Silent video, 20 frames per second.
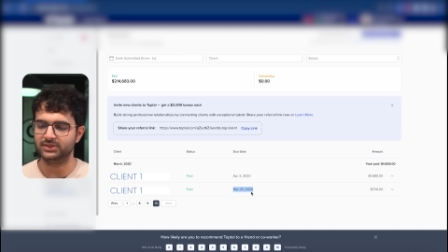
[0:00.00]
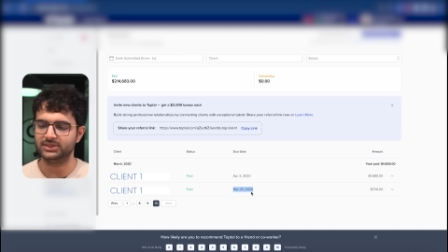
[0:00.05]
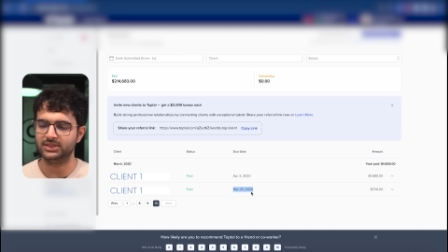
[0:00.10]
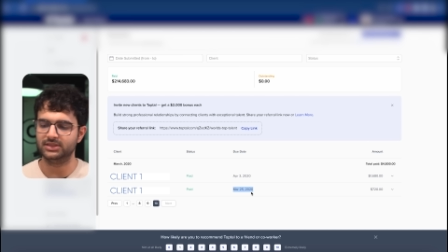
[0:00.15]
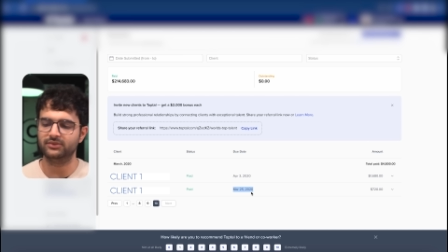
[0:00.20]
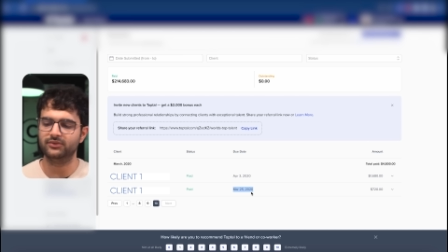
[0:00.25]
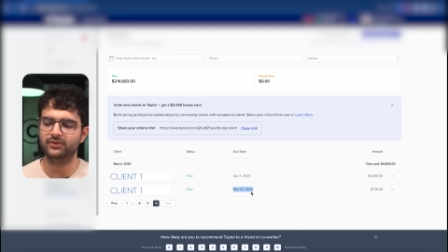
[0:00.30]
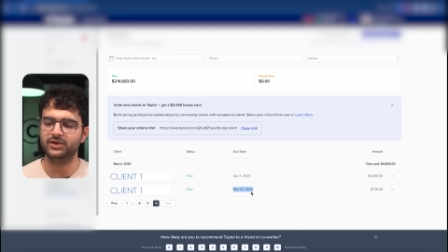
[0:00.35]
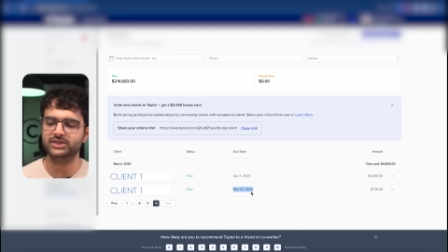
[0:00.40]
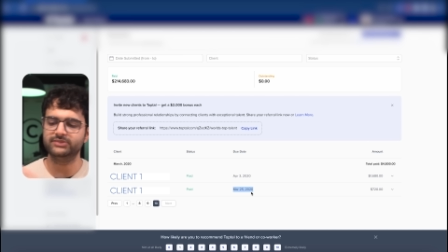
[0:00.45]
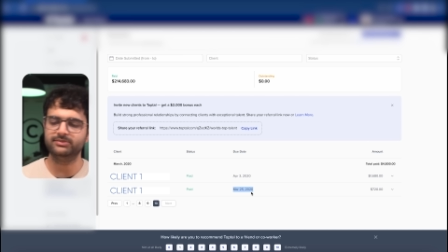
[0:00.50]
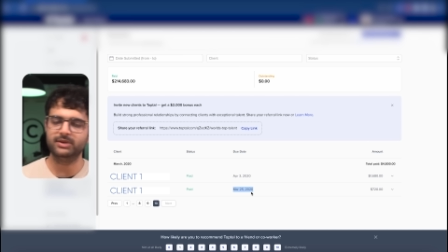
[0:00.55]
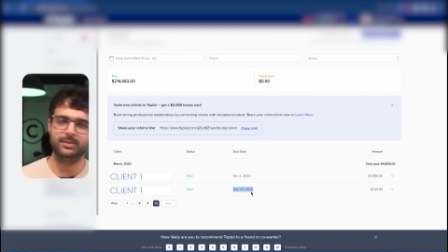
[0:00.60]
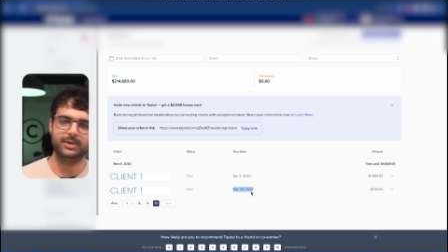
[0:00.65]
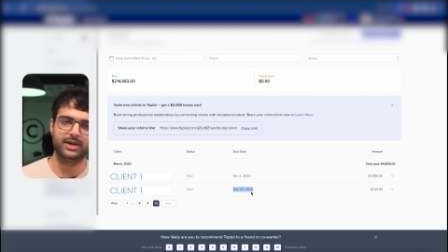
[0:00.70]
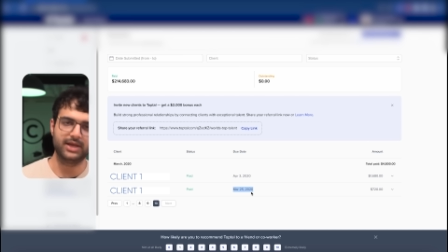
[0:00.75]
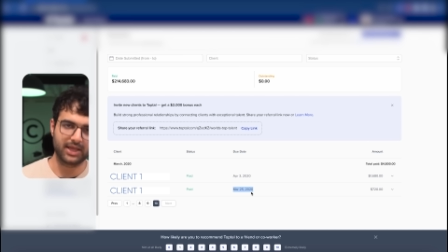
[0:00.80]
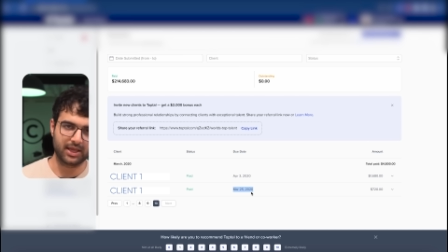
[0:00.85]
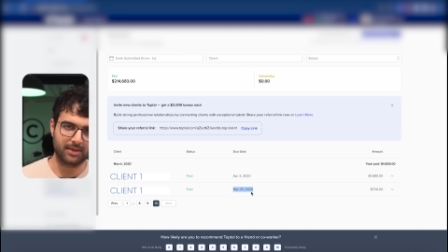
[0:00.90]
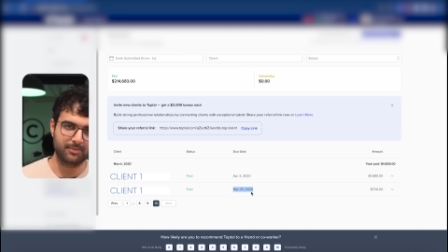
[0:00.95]
can see, the first
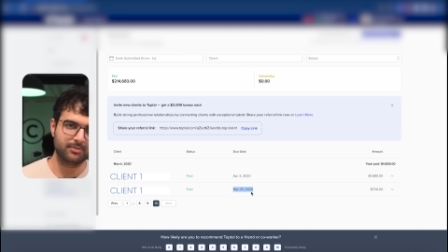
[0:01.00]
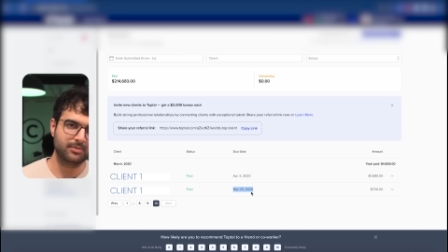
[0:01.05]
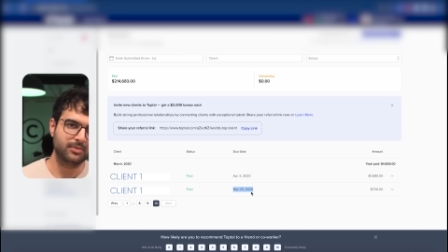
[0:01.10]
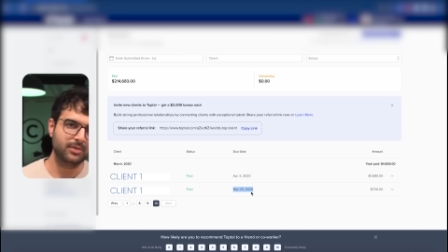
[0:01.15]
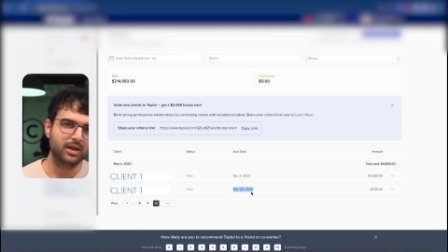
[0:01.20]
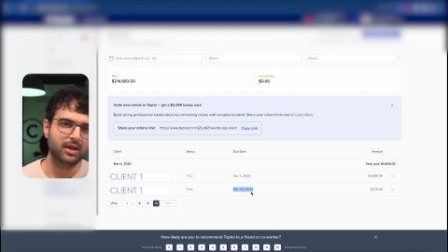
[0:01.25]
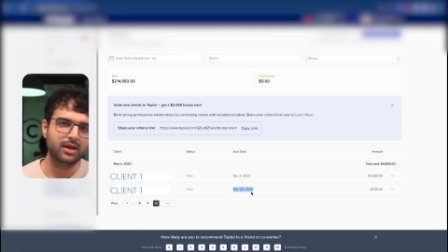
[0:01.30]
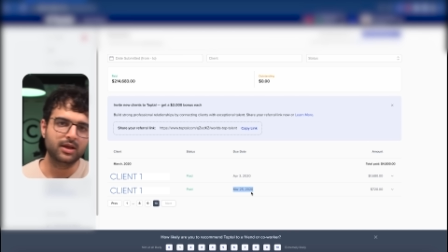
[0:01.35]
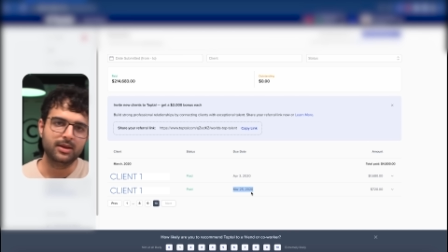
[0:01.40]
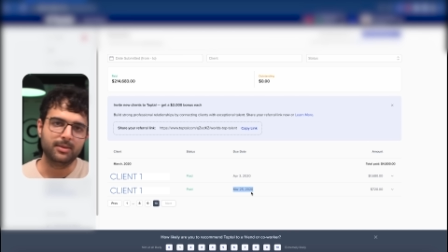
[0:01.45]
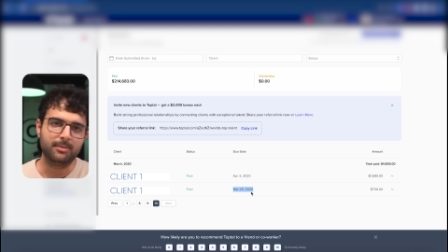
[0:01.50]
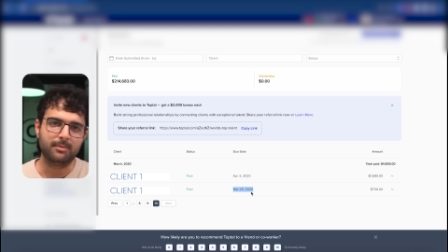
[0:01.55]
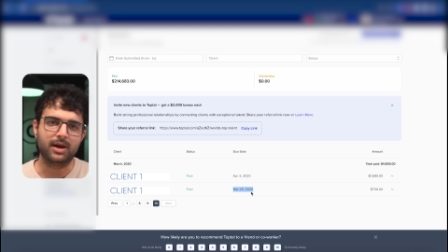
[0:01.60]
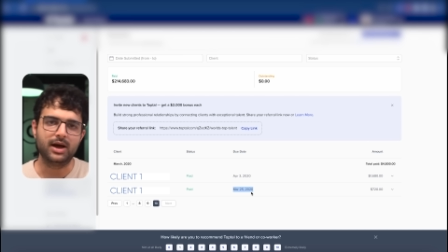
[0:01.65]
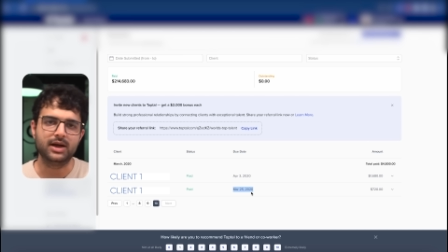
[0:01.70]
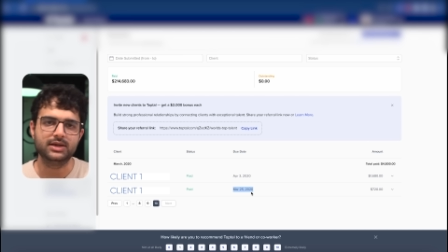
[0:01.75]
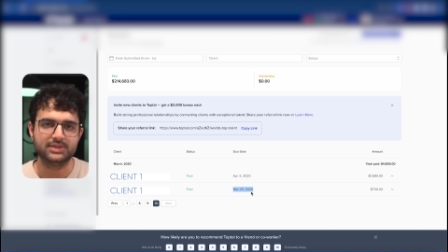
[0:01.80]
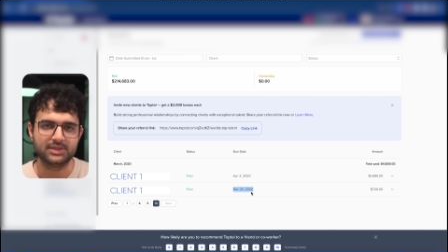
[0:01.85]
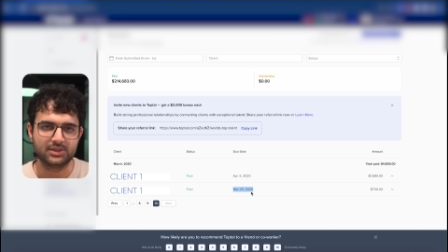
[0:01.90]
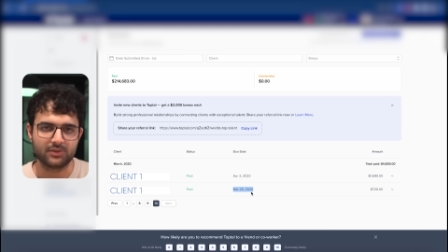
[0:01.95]
payment came
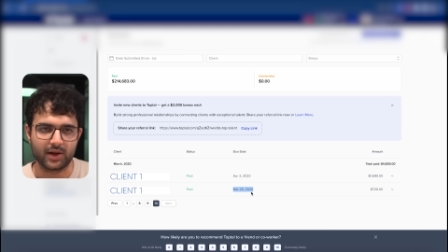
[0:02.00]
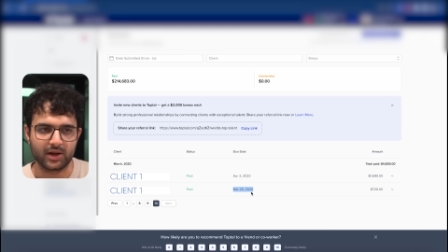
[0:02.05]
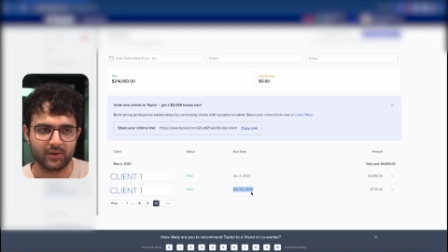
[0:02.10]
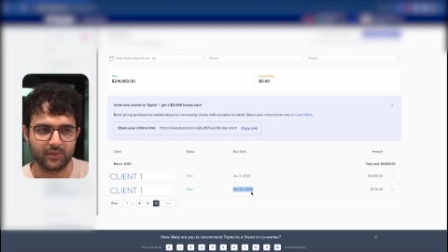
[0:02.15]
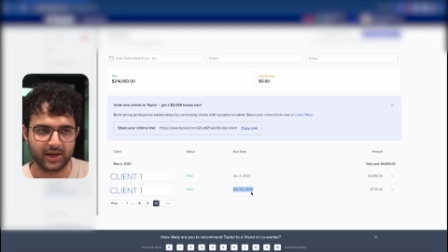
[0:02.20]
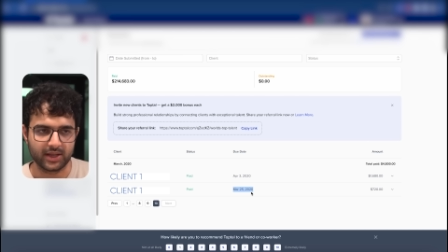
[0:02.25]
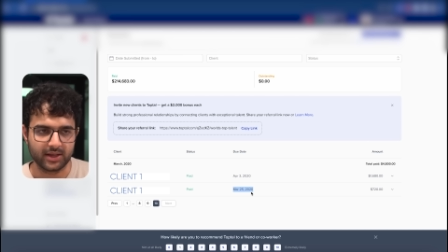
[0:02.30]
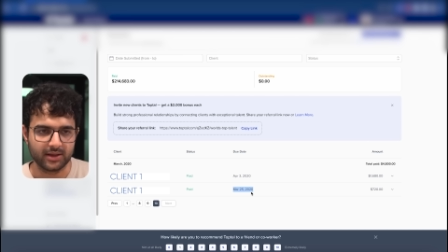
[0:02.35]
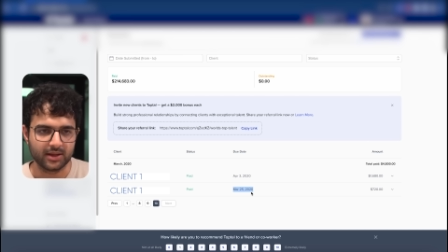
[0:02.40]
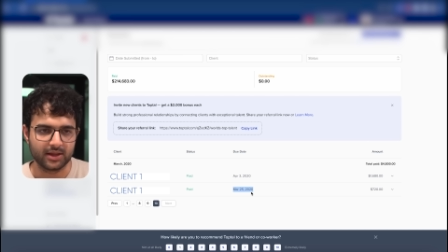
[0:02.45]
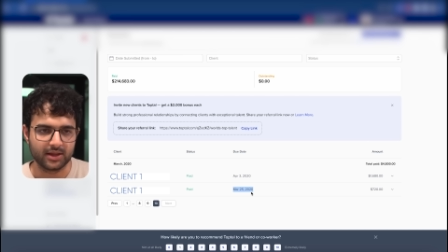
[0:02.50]
March 2020.